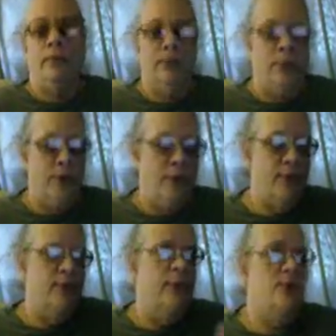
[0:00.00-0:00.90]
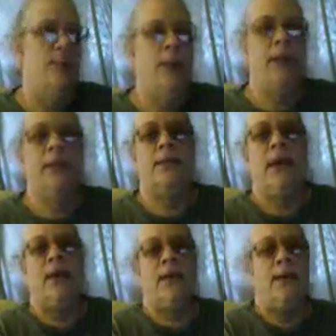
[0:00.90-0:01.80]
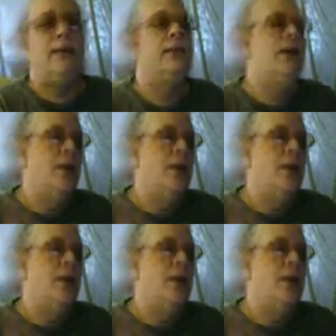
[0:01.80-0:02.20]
whichever social media site it is,